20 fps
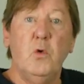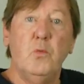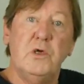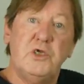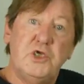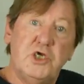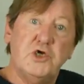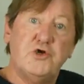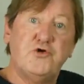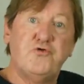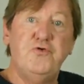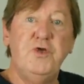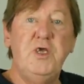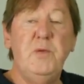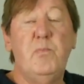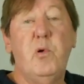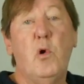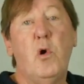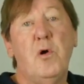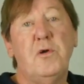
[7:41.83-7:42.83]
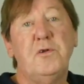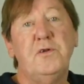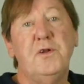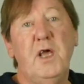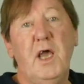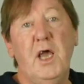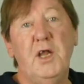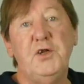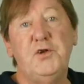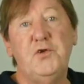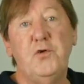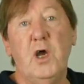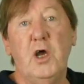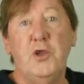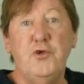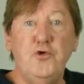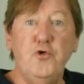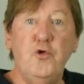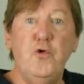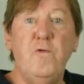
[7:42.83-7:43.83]
which is reborn into a
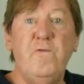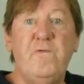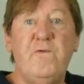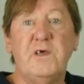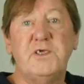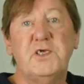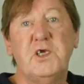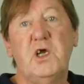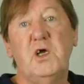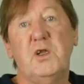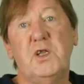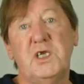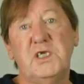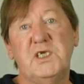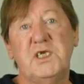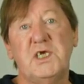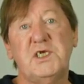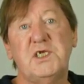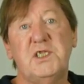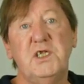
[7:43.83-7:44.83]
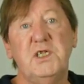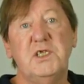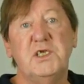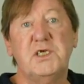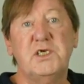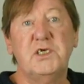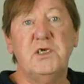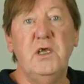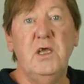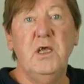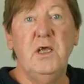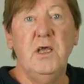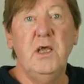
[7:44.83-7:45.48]
new physical existence